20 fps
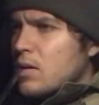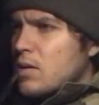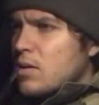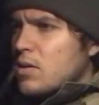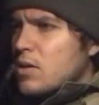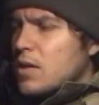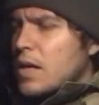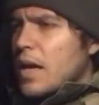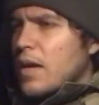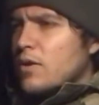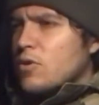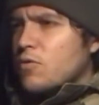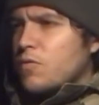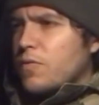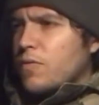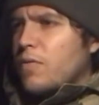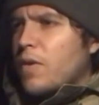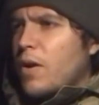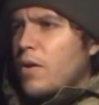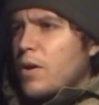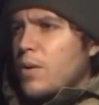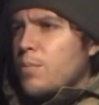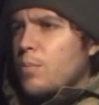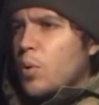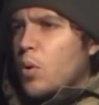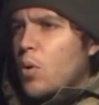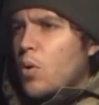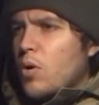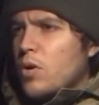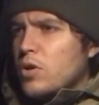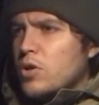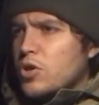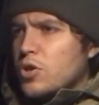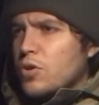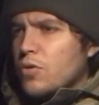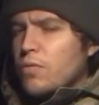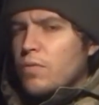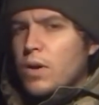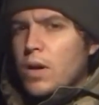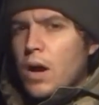See, it's very important
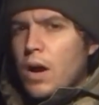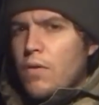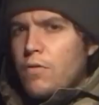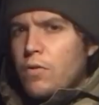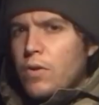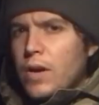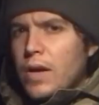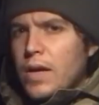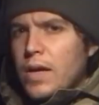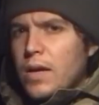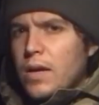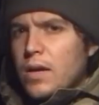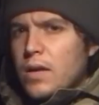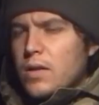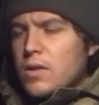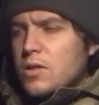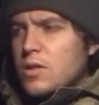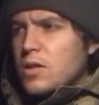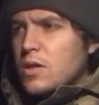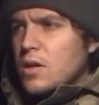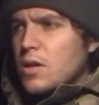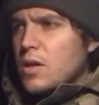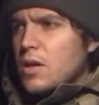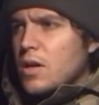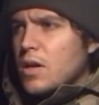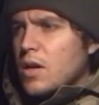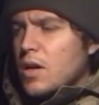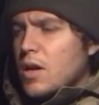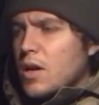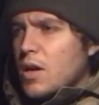during recovery to